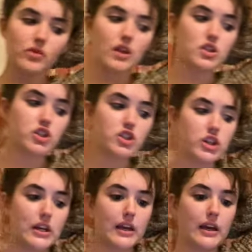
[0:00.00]

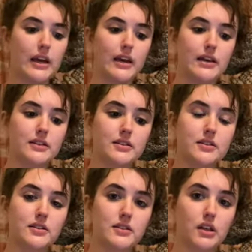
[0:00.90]
She
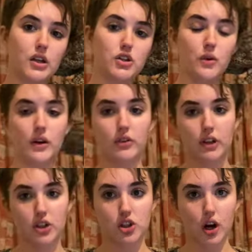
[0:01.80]
is doing a really
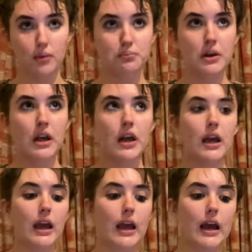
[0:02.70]
good job.
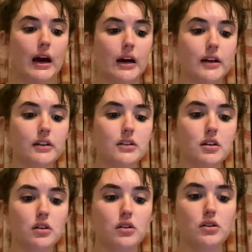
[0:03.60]
And
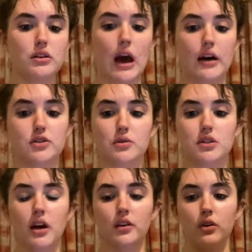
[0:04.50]
yeah, so it's
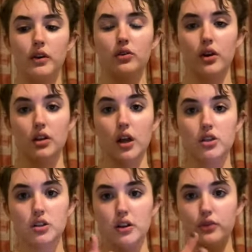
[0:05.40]
kind of going
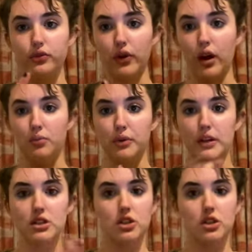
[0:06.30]
chronologically from Britney's